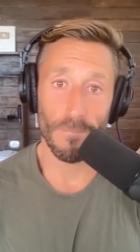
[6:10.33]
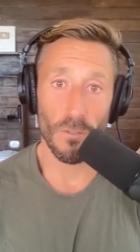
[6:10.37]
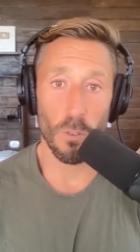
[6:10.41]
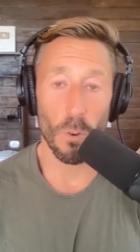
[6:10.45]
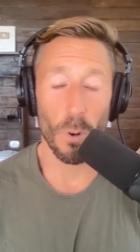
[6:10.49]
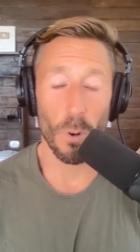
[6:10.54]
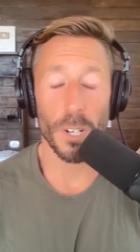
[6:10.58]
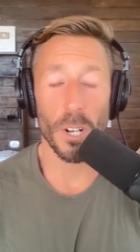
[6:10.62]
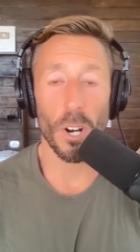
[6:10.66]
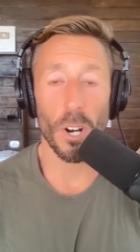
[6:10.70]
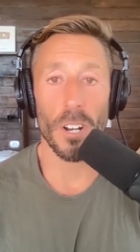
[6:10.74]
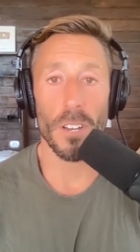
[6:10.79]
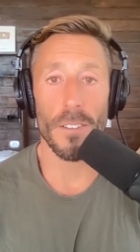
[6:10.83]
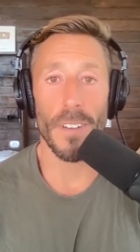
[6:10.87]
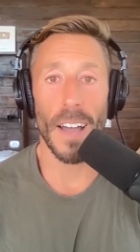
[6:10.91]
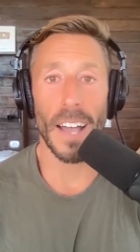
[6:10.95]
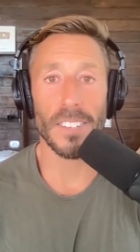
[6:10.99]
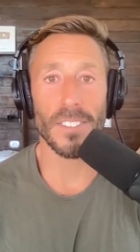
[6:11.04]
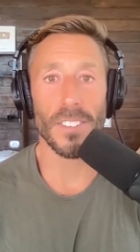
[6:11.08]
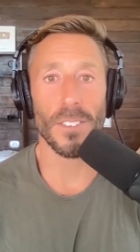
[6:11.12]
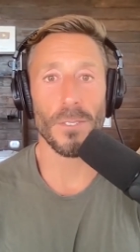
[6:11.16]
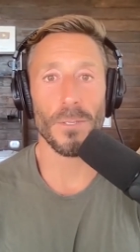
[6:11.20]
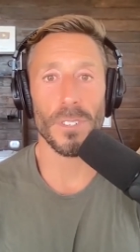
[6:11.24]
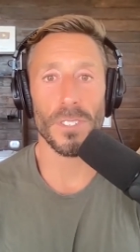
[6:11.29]
for
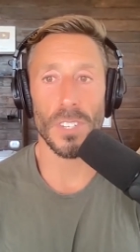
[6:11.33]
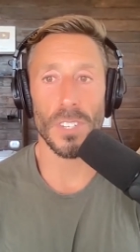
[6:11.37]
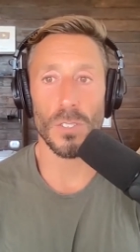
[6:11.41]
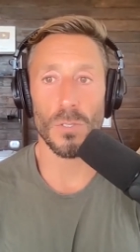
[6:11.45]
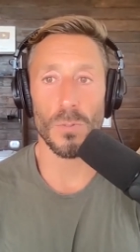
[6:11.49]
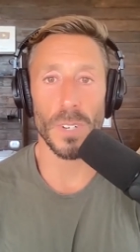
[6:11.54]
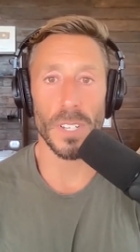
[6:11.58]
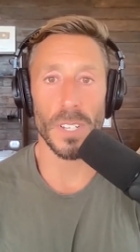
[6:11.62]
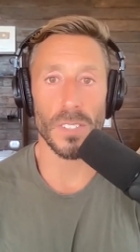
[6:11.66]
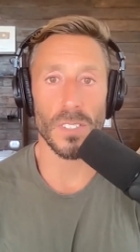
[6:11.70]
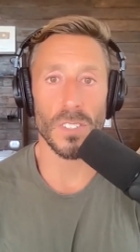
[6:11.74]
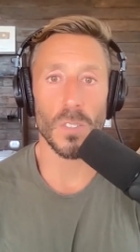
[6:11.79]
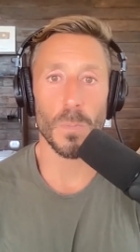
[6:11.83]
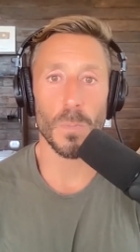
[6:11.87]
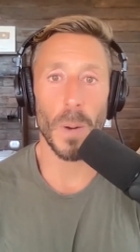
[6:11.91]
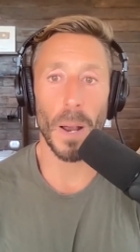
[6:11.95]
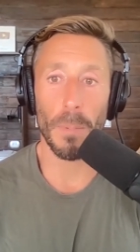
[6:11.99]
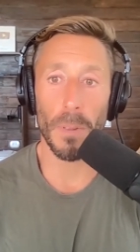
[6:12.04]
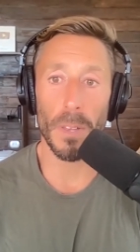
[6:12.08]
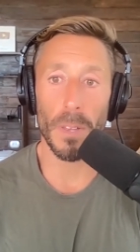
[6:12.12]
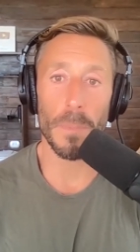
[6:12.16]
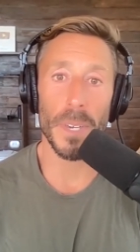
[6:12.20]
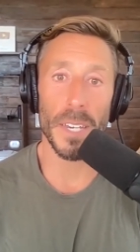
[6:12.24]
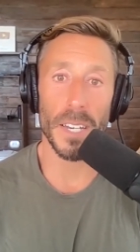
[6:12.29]
cardiovascular disease reasons,
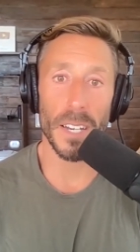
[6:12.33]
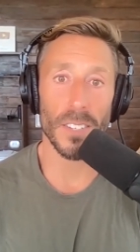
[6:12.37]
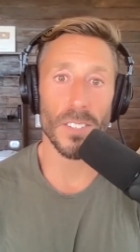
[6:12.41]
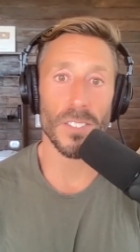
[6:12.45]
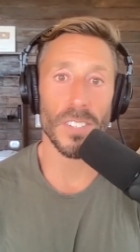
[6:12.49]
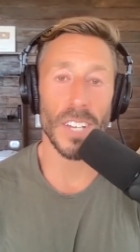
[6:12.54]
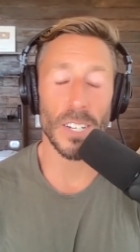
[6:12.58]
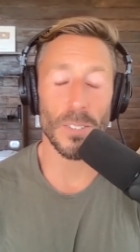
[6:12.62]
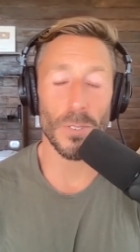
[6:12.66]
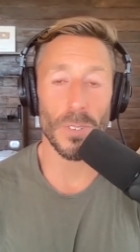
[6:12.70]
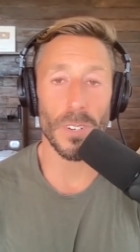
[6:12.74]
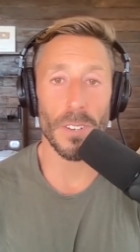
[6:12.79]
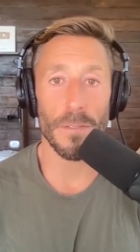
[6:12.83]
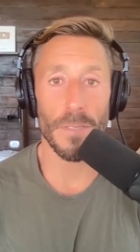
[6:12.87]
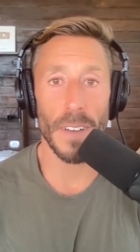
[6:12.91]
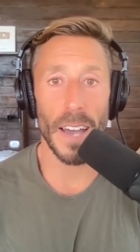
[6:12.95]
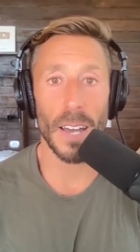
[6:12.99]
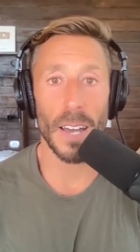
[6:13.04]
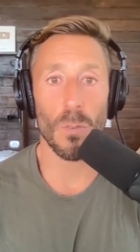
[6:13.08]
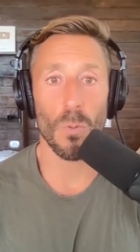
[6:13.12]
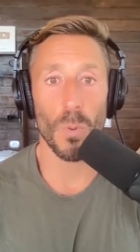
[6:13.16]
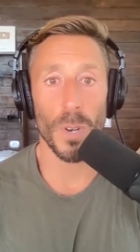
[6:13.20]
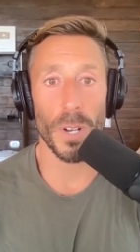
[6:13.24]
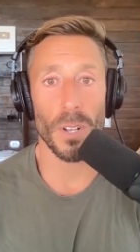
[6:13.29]
probably because saturated
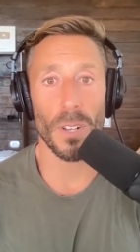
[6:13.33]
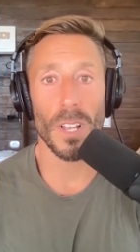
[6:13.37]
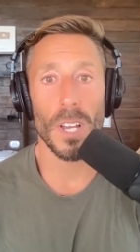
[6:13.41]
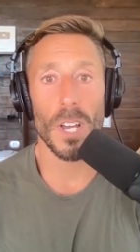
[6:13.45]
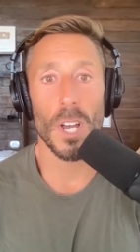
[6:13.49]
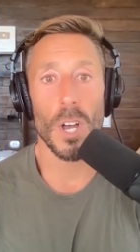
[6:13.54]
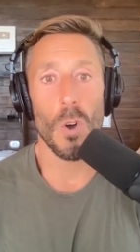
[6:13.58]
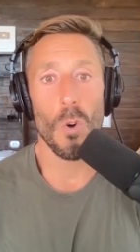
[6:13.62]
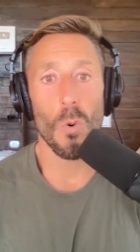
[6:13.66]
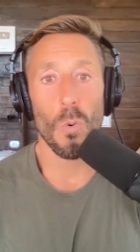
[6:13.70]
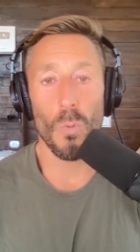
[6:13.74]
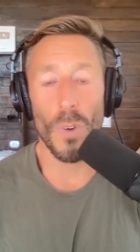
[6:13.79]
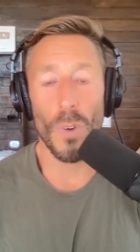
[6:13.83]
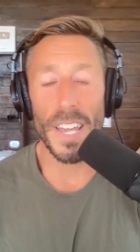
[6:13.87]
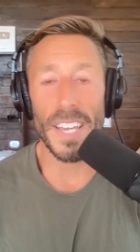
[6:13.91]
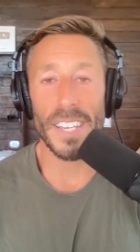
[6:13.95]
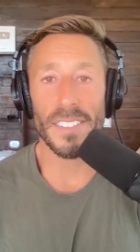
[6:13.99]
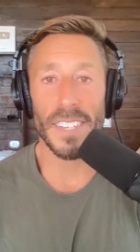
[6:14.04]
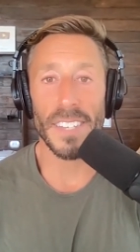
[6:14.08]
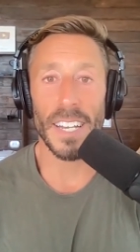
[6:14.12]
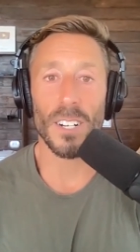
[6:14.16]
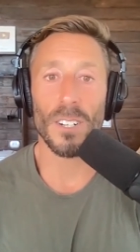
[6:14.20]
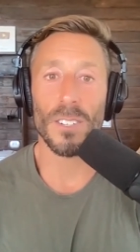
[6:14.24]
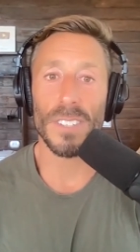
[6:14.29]
fat will
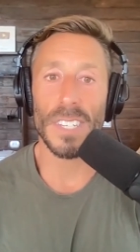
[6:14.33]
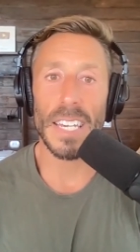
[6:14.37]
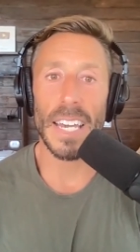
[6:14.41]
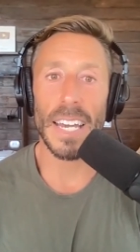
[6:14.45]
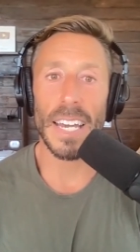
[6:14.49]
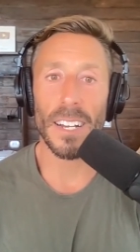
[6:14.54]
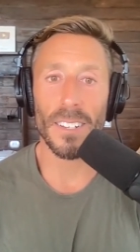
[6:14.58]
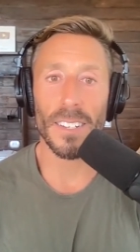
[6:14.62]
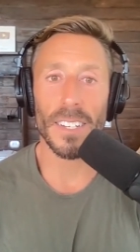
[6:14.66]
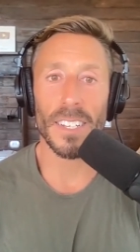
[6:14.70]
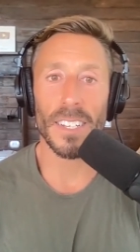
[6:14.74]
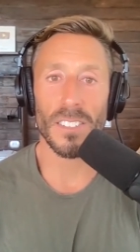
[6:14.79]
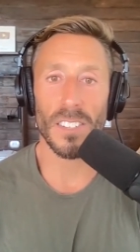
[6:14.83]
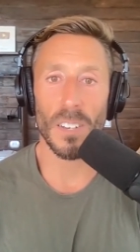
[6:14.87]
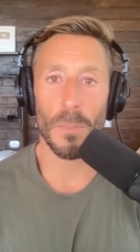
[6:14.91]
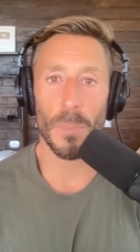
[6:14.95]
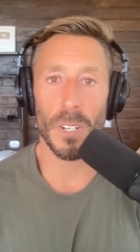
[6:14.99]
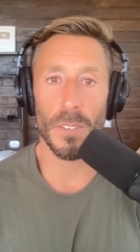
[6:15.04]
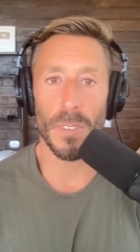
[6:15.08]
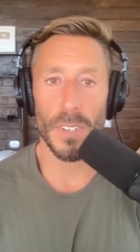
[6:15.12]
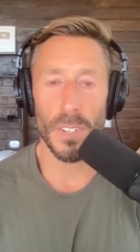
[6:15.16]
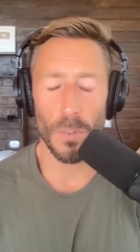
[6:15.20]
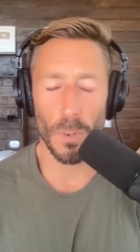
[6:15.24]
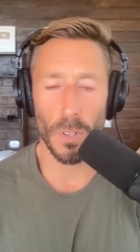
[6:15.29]
raise LDL in some
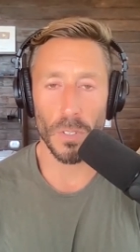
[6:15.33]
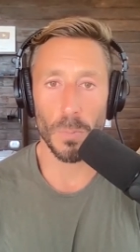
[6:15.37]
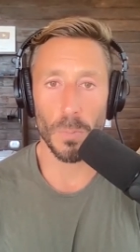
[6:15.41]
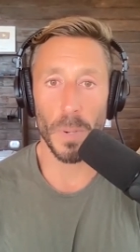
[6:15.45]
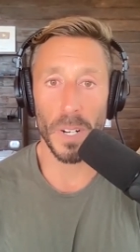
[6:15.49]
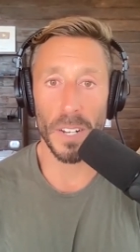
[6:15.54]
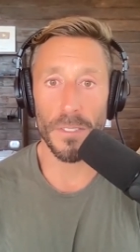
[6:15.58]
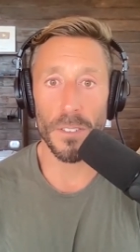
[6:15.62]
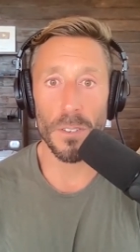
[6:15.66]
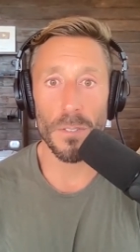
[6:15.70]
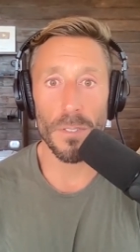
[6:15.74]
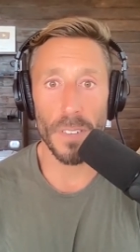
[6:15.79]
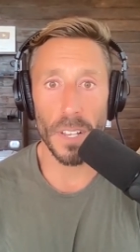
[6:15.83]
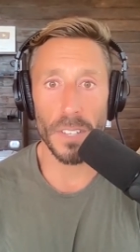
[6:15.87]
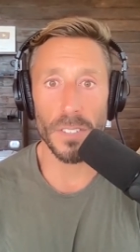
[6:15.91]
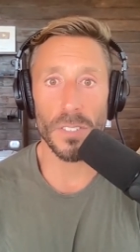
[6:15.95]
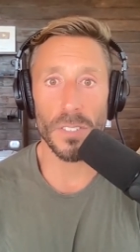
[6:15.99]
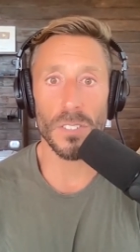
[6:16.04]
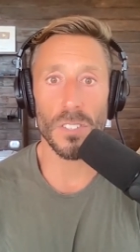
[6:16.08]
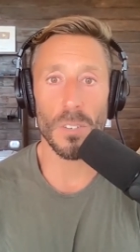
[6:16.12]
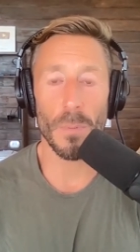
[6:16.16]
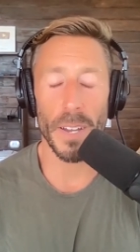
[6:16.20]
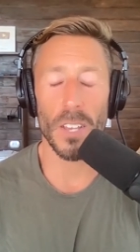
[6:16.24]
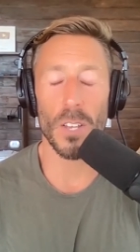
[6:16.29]
individuals. But if you've
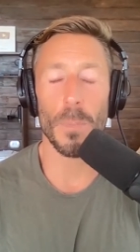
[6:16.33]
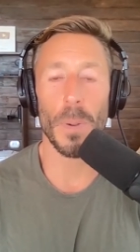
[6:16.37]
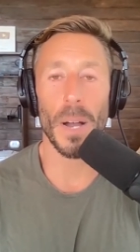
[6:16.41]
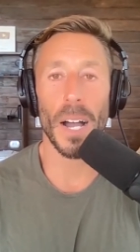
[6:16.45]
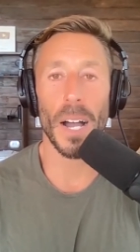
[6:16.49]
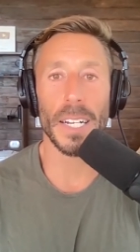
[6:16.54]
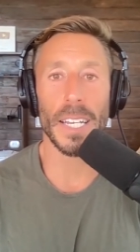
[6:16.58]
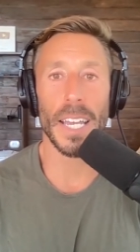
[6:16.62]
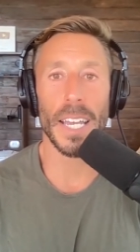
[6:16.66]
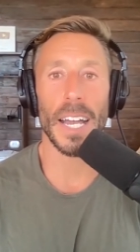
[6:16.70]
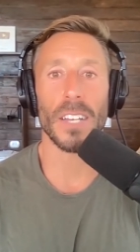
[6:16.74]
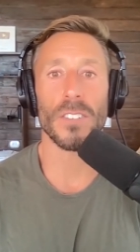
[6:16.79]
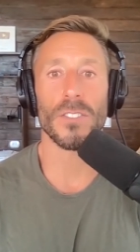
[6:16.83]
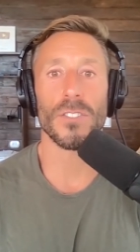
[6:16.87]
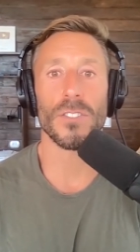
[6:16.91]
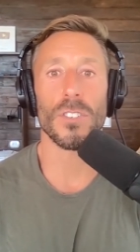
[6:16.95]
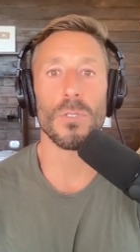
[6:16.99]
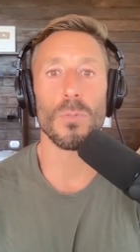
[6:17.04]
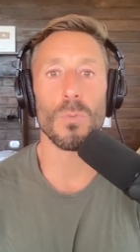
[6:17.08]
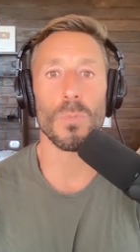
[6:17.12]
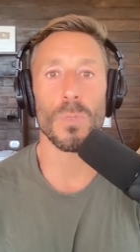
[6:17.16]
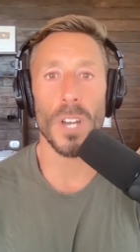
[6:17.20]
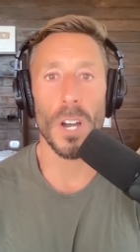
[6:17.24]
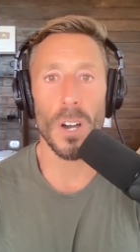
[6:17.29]
listened to my other podcast,
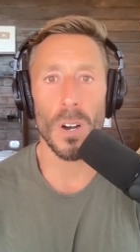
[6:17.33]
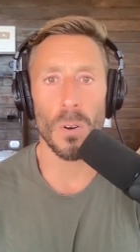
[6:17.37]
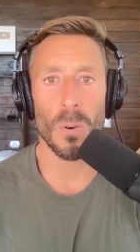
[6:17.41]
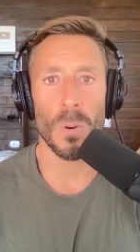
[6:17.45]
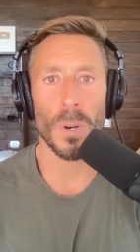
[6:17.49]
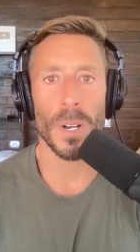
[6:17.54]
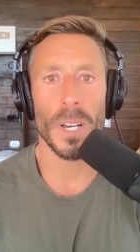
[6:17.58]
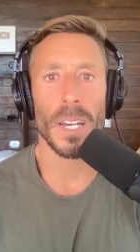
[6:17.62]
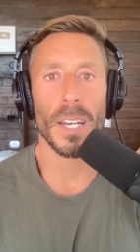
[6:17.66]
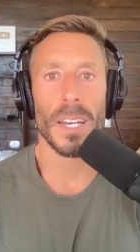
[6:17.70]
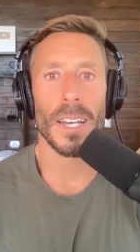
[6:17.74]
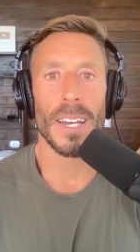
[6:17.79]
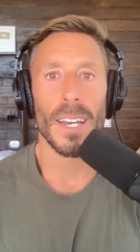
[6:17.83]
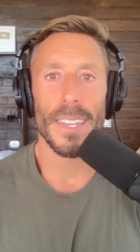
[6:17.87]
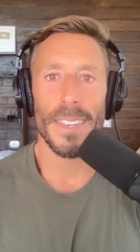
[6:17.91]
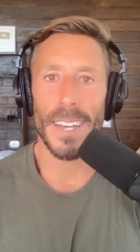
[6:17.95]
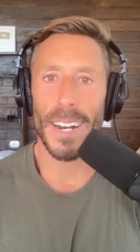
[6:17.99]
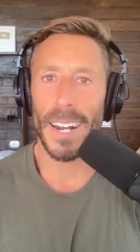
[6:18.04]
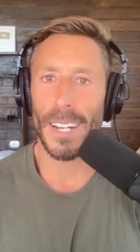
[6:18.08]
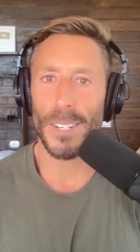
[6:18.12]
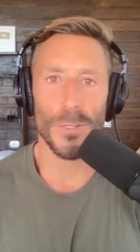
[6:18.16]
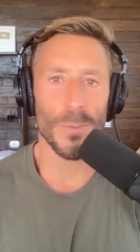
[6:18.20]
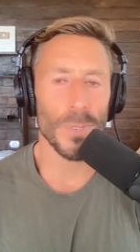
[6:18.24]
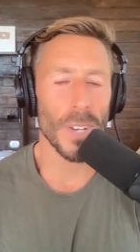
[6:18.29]
you know
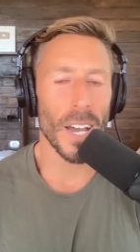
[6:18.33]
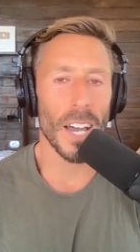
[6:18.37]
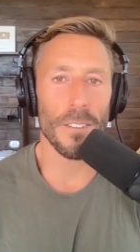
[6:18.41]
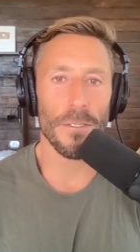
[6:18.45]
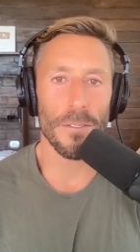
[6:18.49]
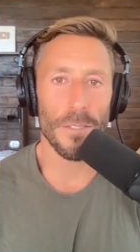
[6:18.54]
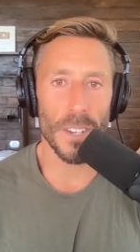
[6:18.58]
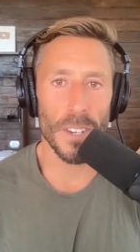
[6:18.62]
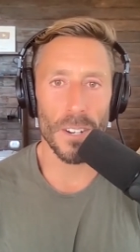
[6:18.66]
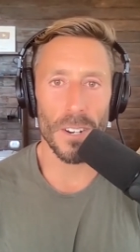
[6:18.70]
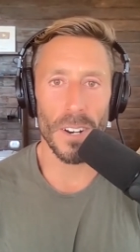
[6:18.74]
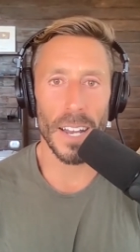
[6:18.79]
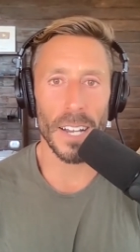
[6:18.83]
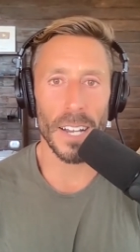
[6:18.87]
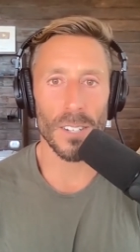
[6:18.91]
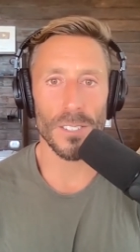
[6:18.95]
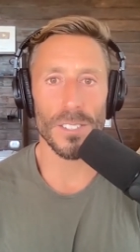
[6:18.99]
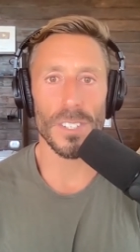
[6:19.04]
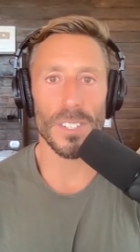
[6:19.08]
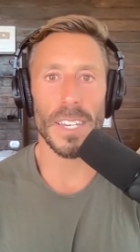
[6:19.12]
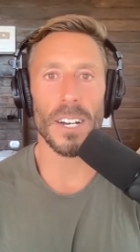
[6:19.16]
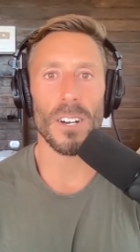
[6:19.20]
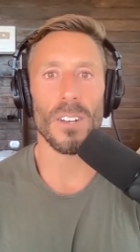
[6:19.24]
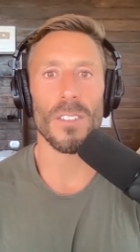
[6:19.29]
that I do not fear
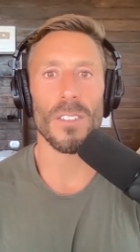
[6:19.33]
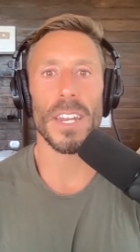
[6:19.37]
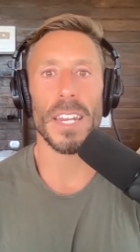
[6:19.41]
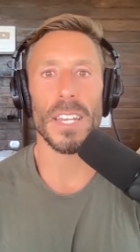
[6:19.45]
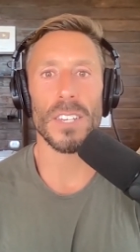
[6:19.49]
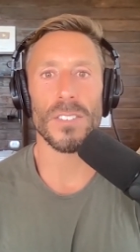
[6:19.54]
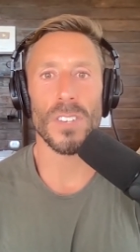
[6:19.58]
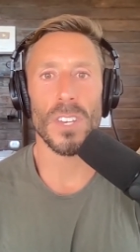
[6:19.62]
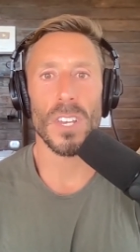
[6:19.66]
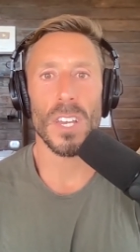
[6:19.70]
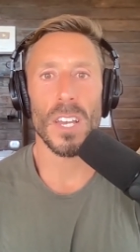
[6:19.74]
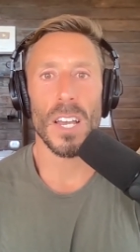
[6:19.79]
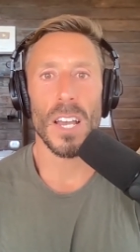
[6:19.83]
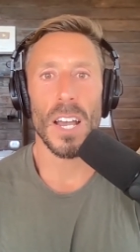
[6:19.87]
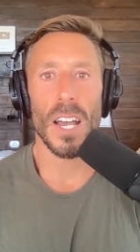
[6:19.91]
LDL that is